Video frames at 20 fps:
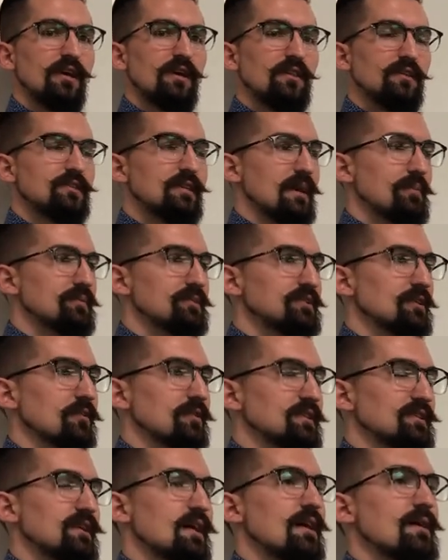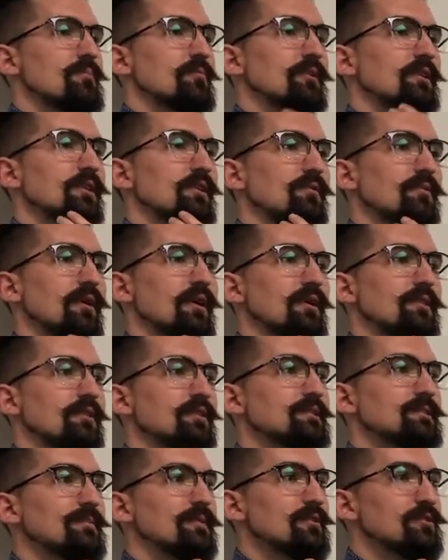This happens all the time when you, uh, there
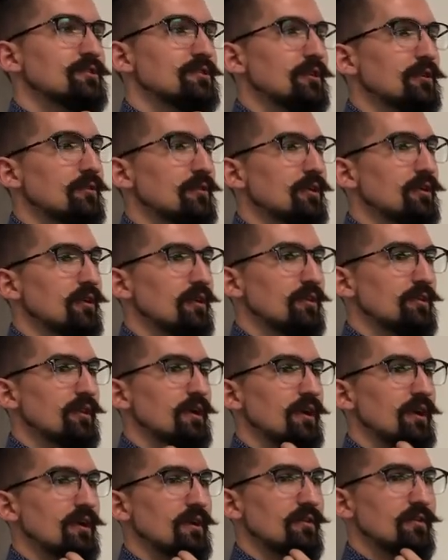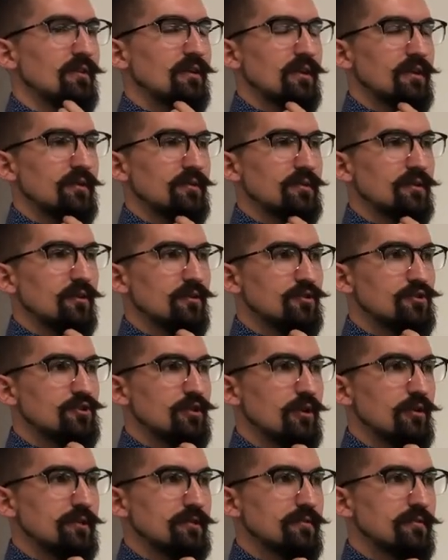used to be a show called, uh, I think it was called
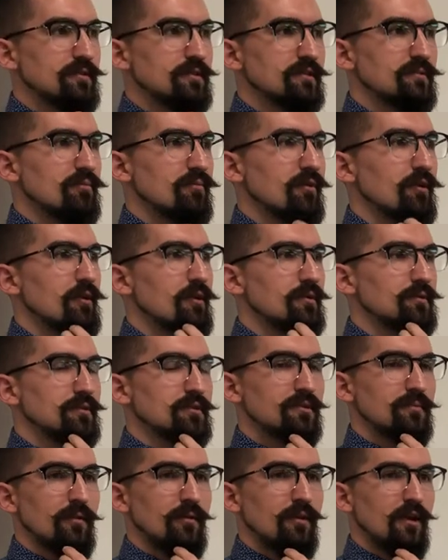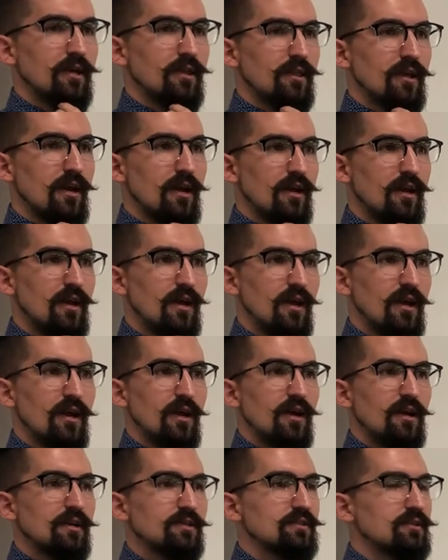Joe's versus Pros or something like that.
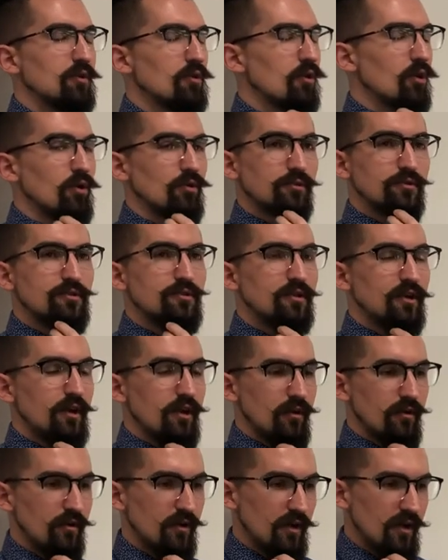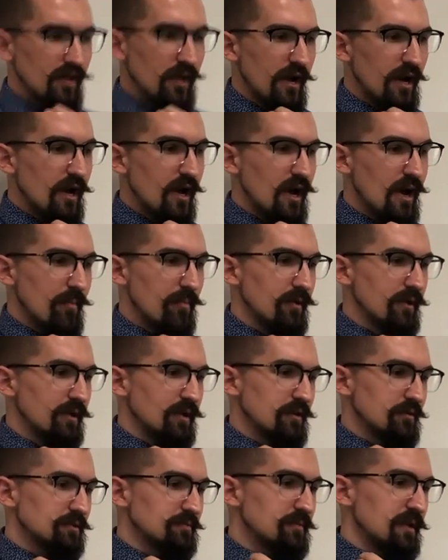It's an old show, uh,
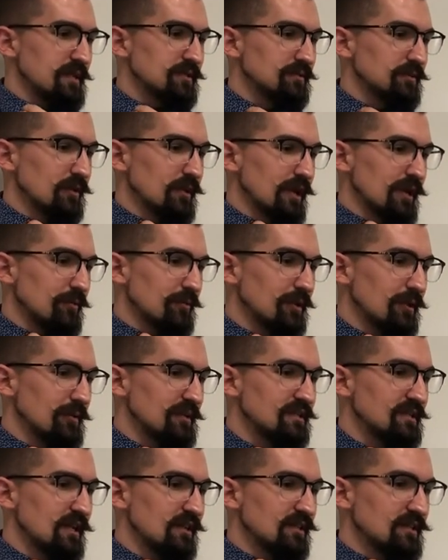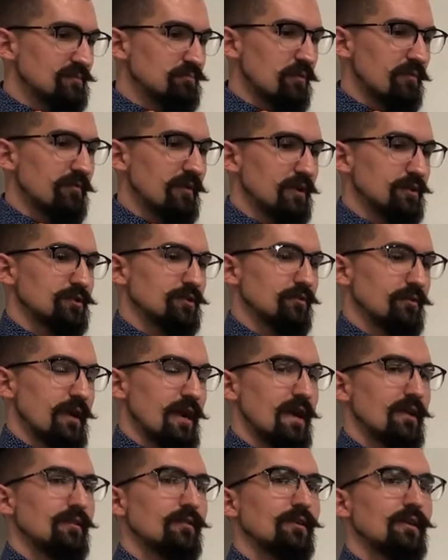but it was basically like when they would take these professional
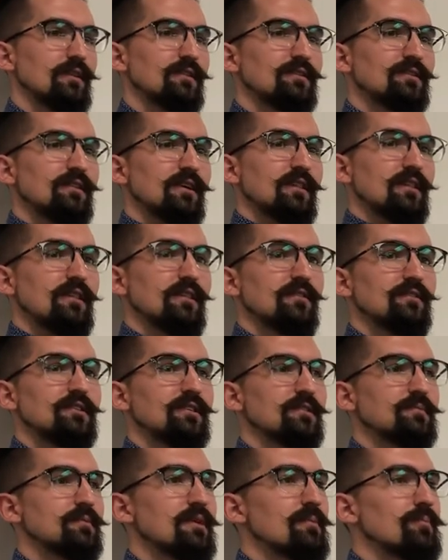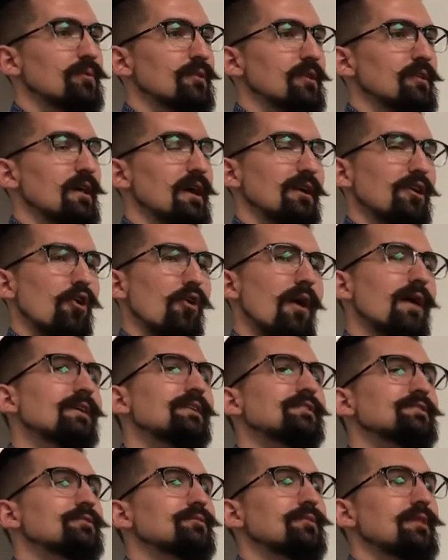athletes and then there's these people that like, oh, I
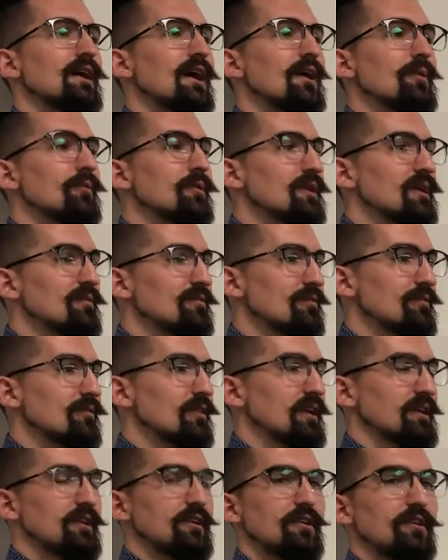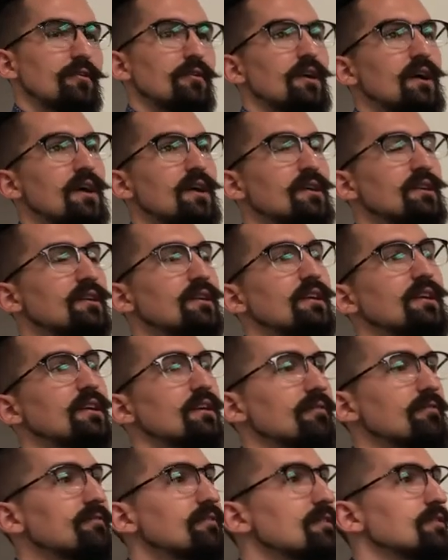could do that, whatever, like, you know, kicking
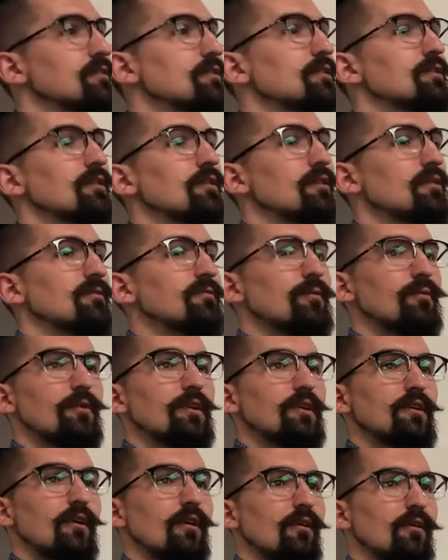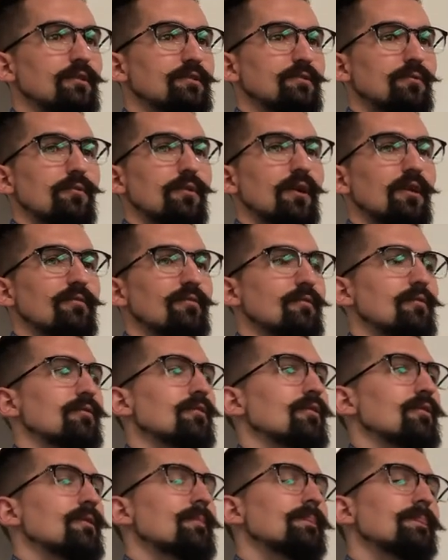a field goal forty yards or whatever,
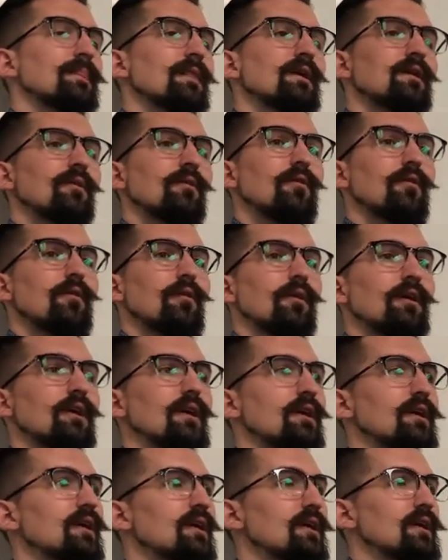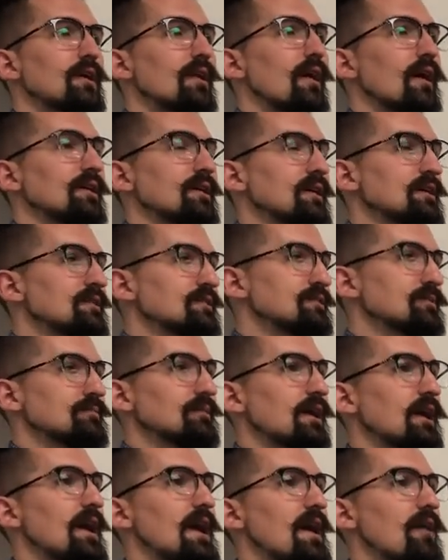or, or uh, knocking some
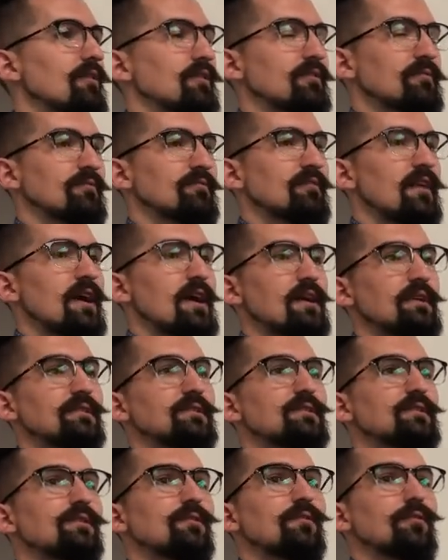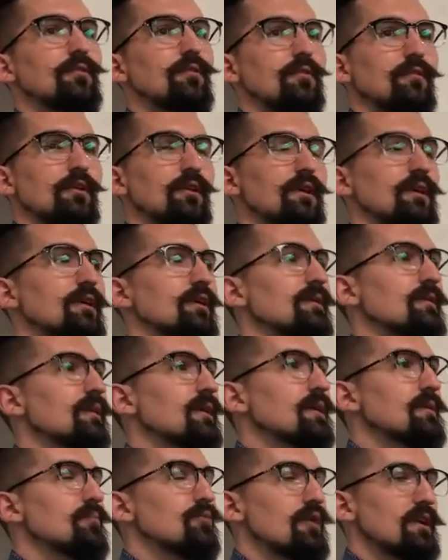guy out in a fight, or uh,
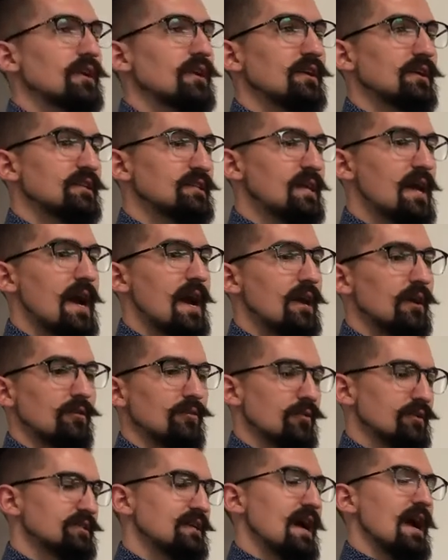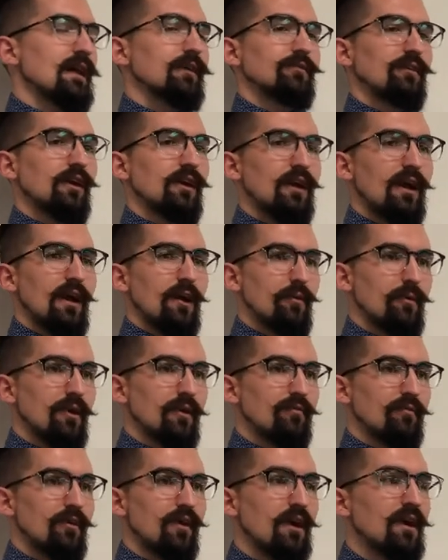breaking a tackle or tackling a guy or
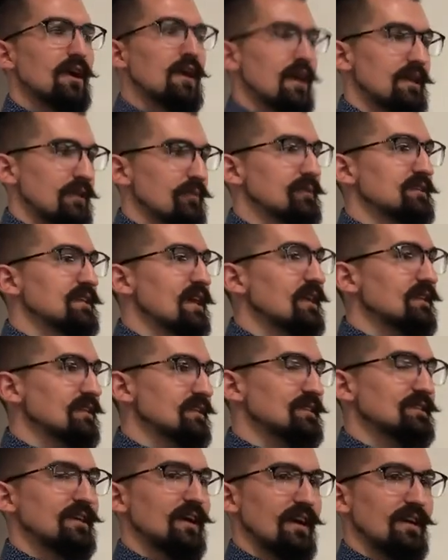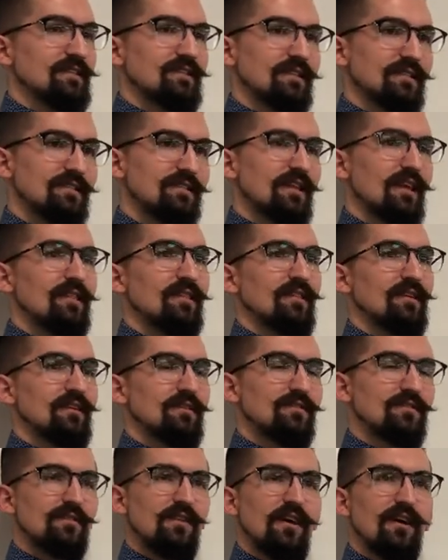whatever. And they would take these guys that said
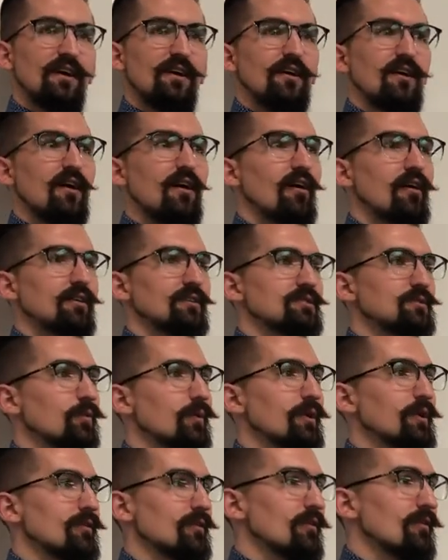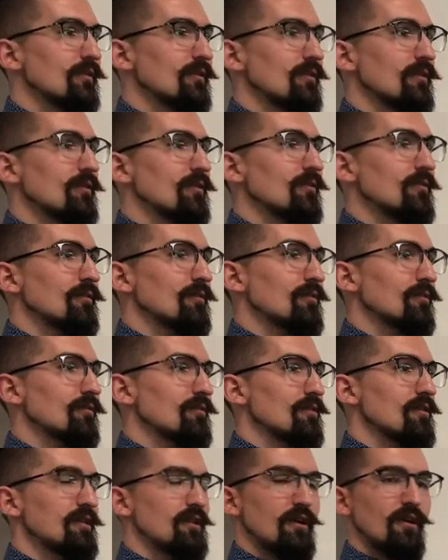this Uh, on Twitter or, or,
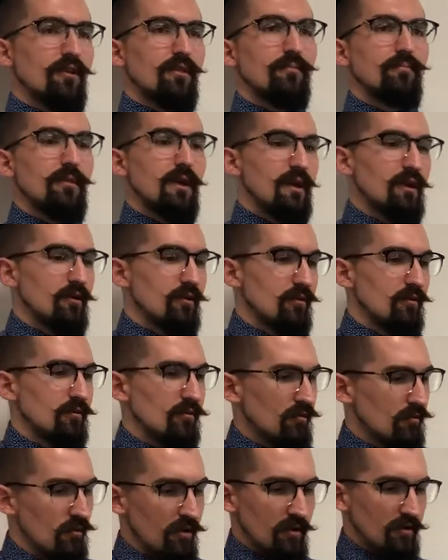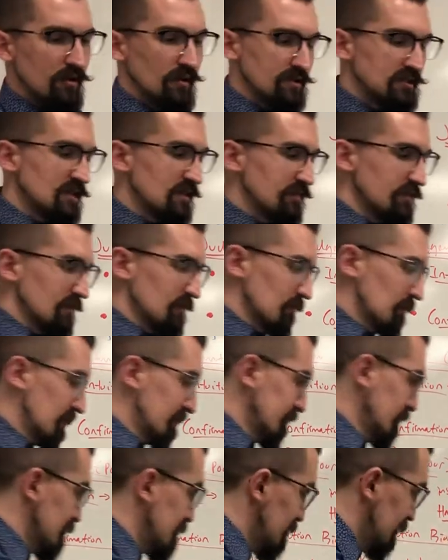or on the mail or, or on, on T V or
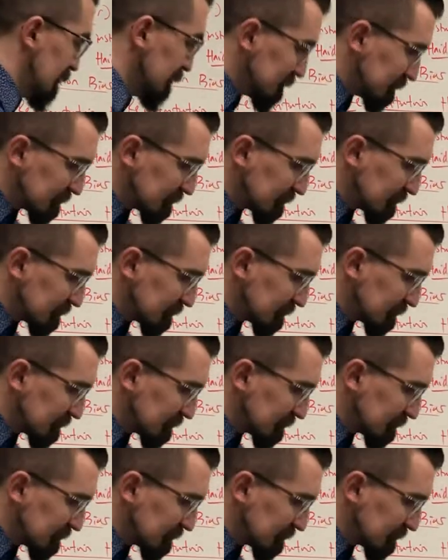whatever it would be.